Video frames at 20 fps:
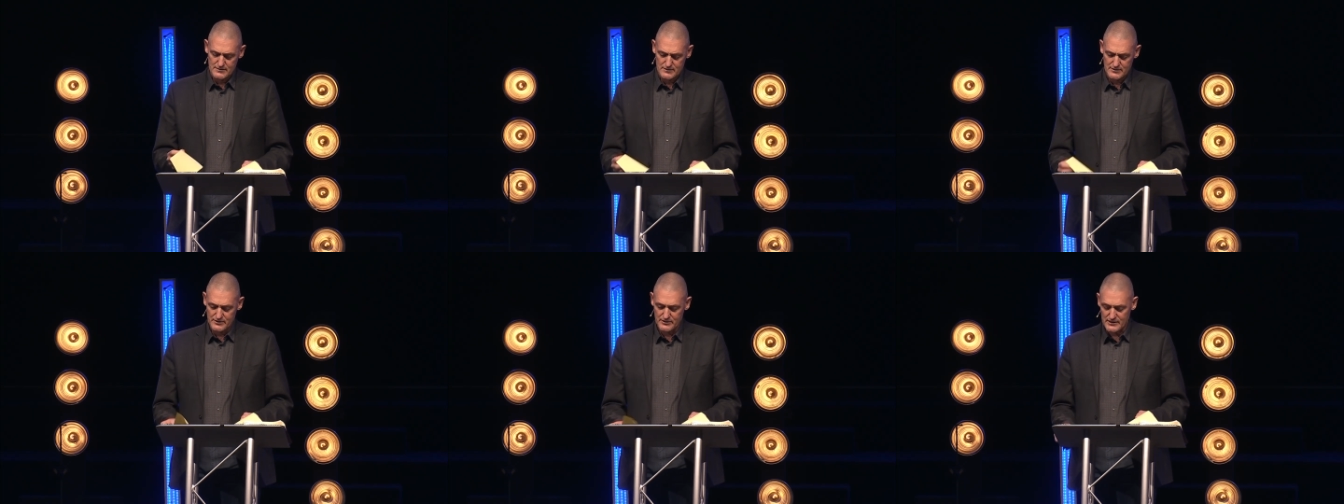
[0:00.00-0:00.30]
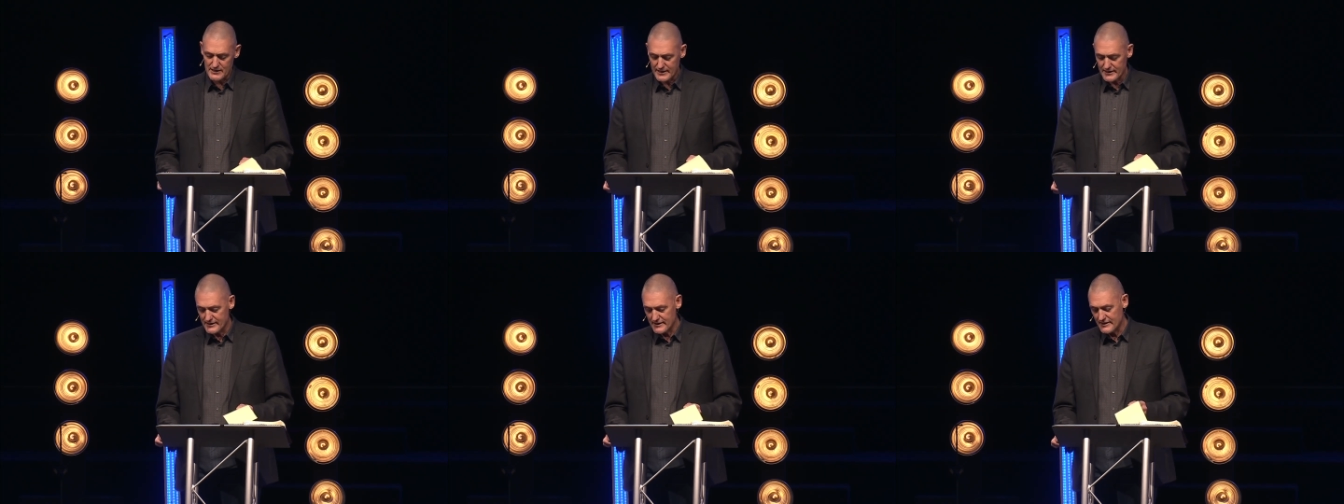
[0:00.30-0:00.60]
The
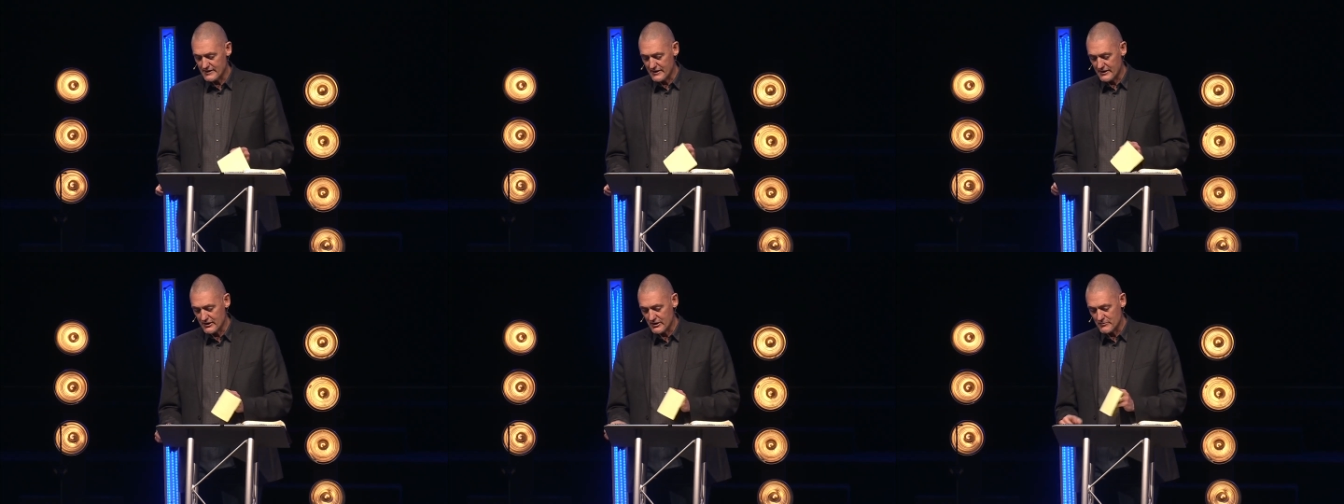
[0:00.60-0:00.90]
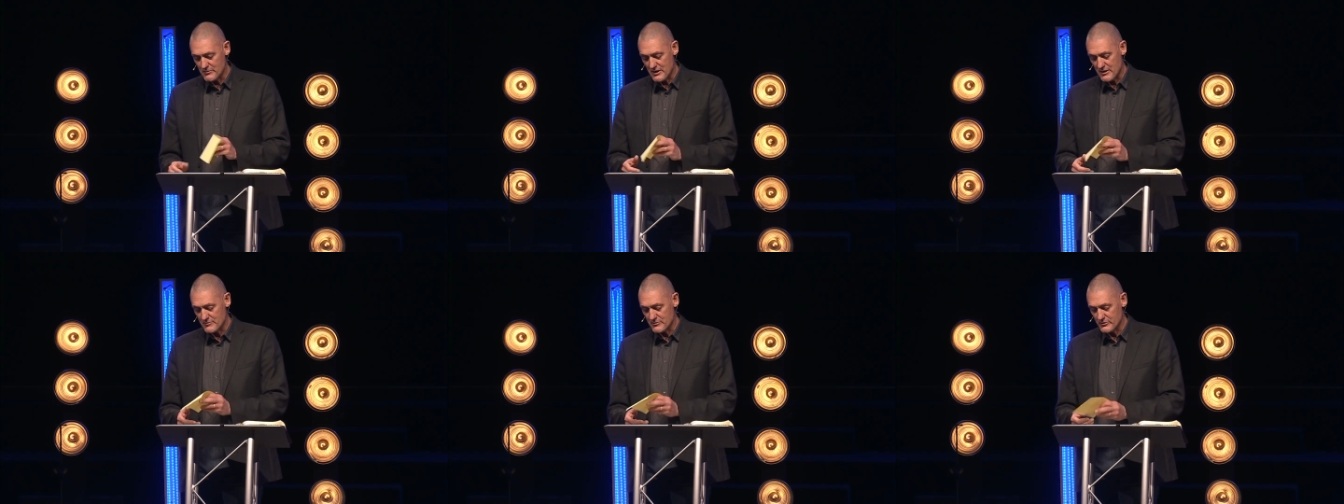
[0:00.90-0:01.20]
United
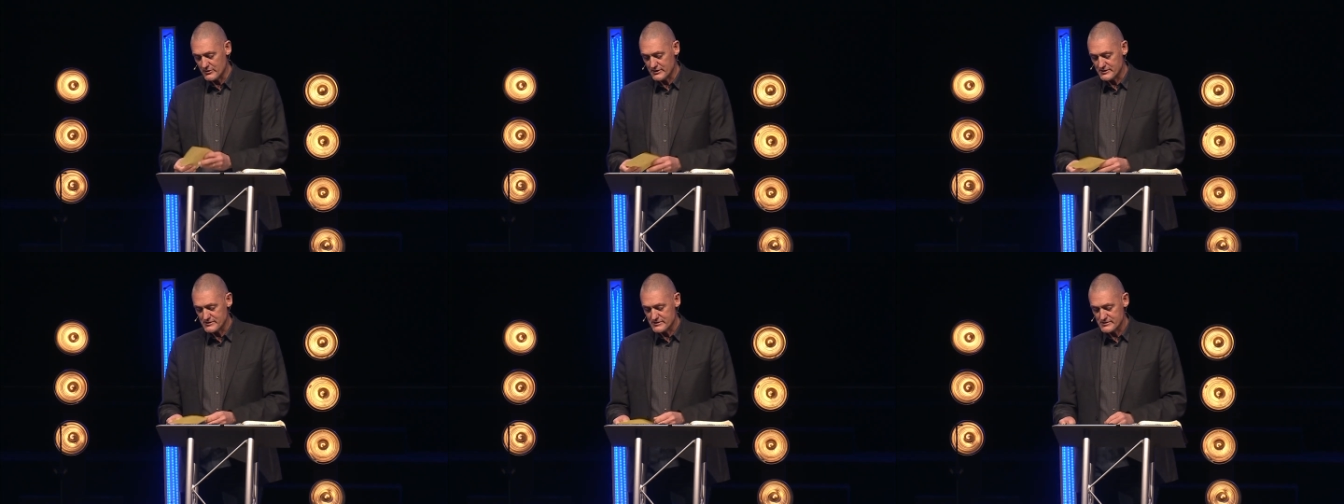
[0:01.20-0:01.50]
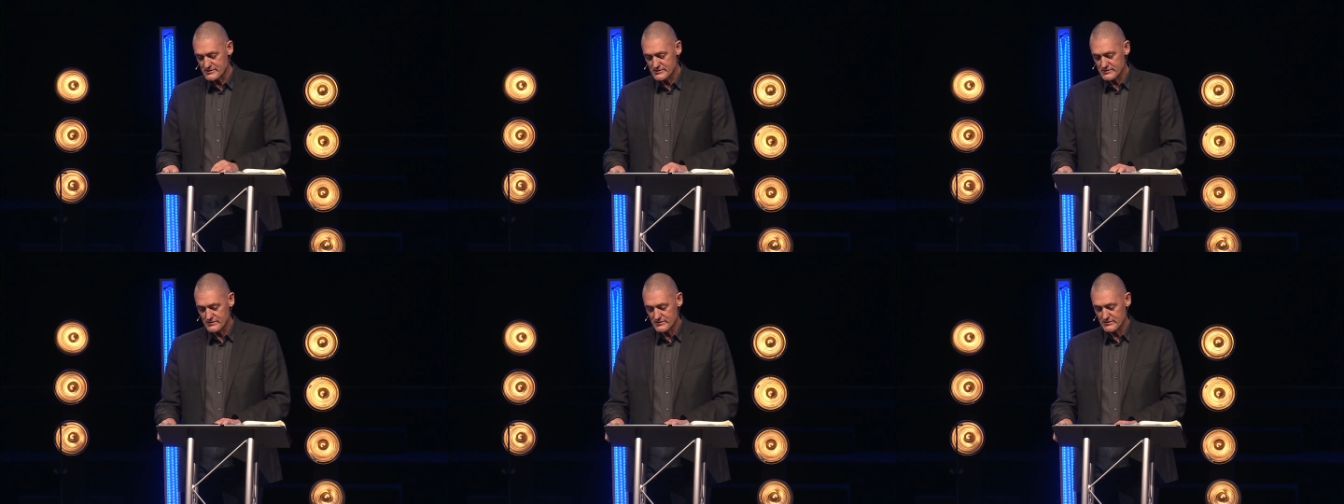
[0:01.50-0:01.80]
Arab
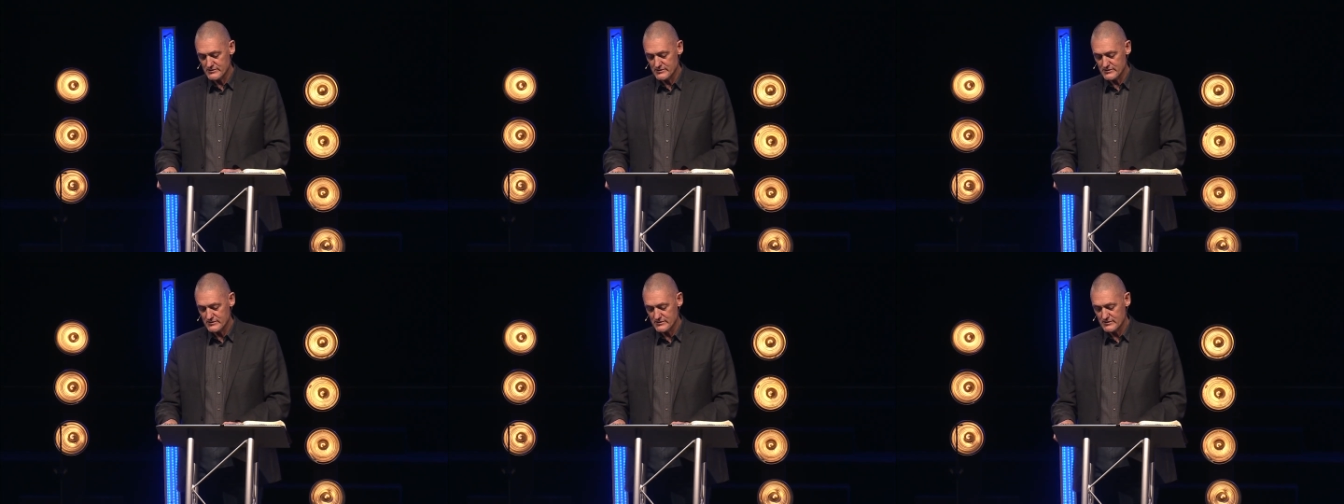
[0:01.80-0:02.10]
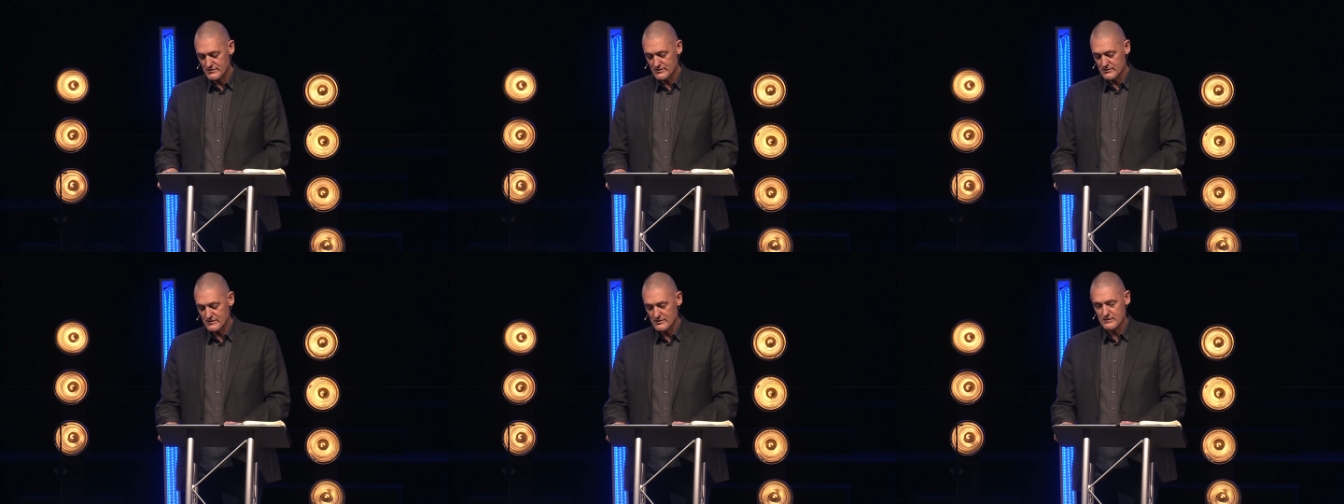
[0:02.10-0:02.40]
Emirates,
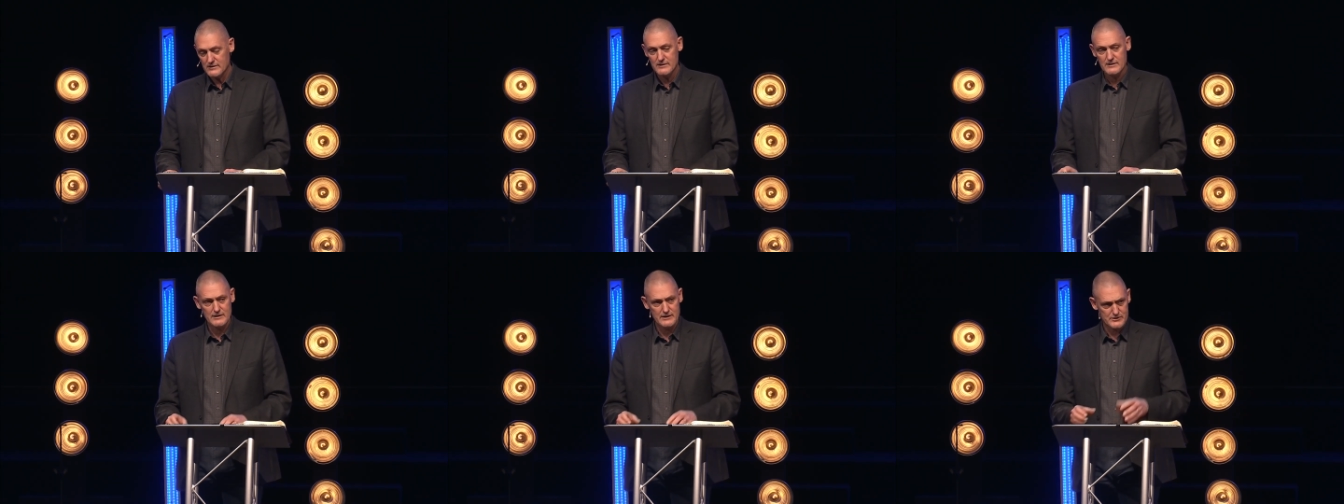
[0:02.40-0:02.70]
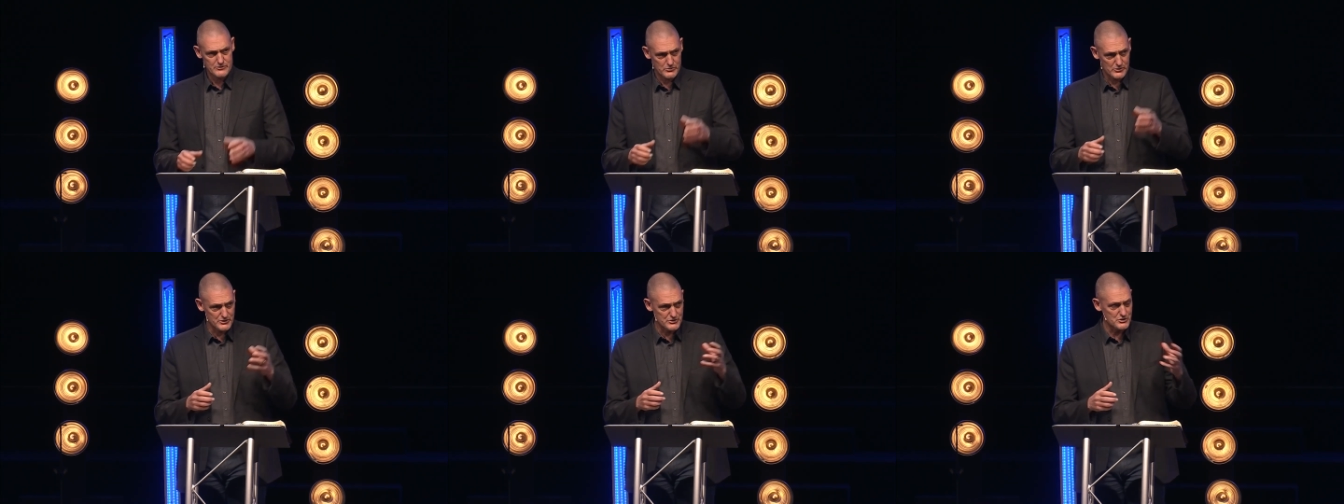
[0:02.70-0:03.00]

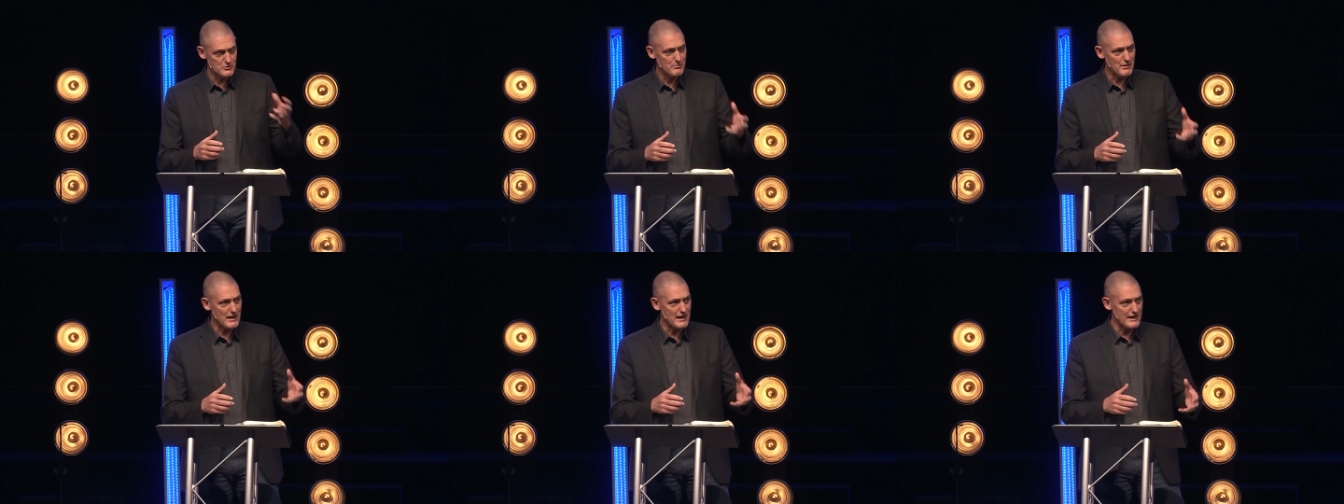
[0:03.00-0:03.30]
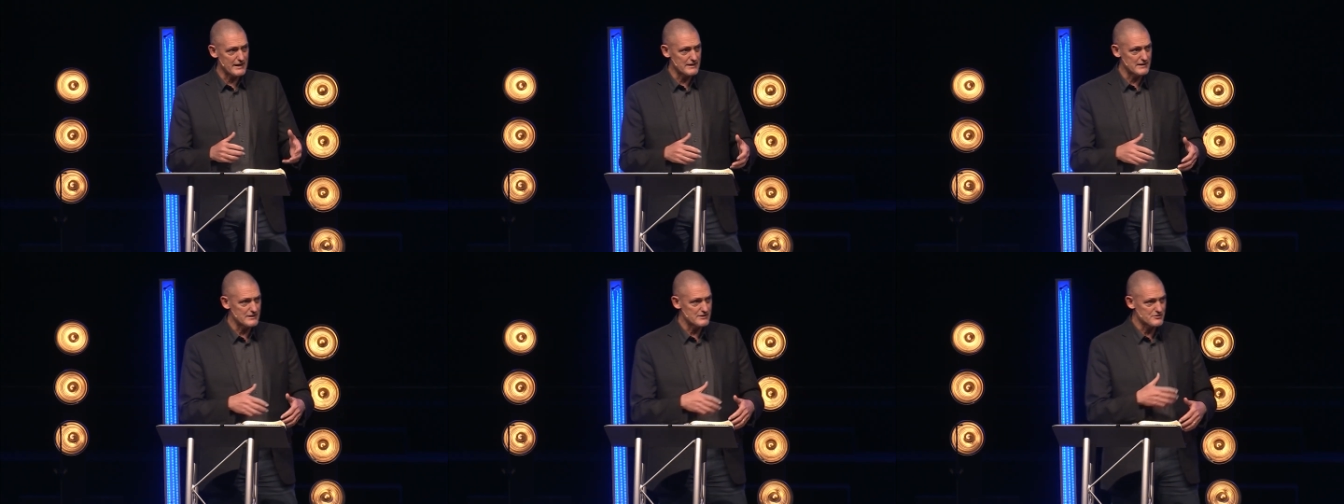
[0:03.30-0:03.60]
it's where
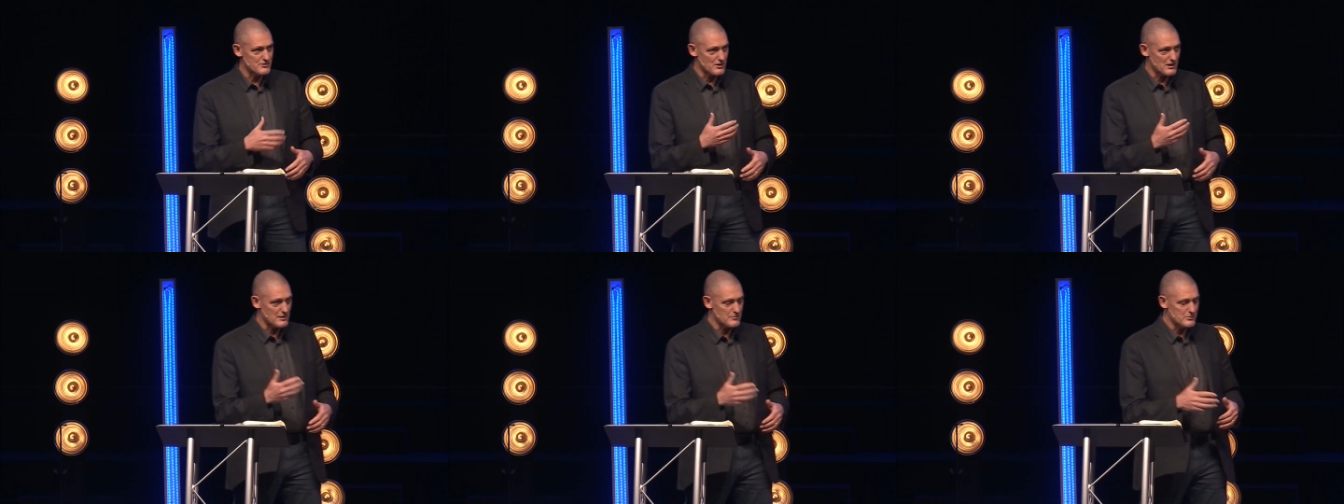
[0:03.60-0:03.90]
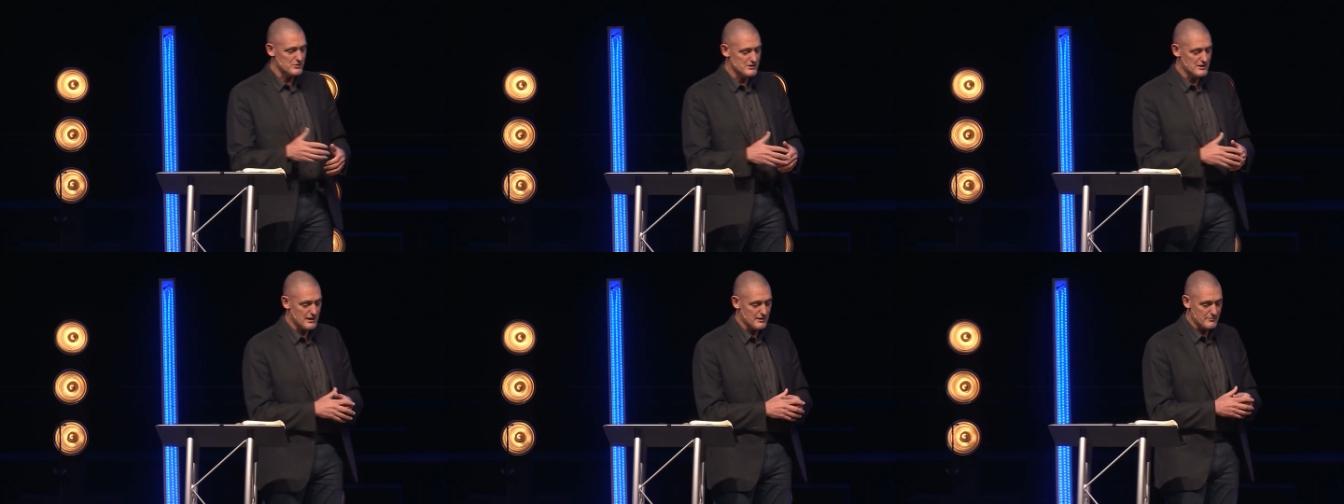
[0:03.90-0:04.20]
Dubai is or
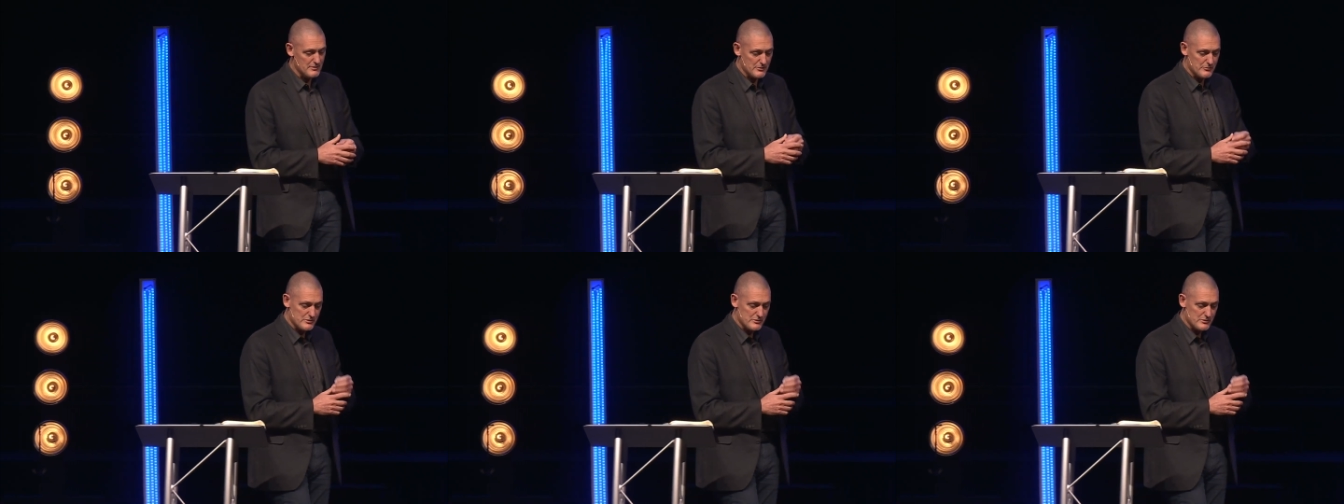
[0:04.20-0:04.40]
Abu Dhabi,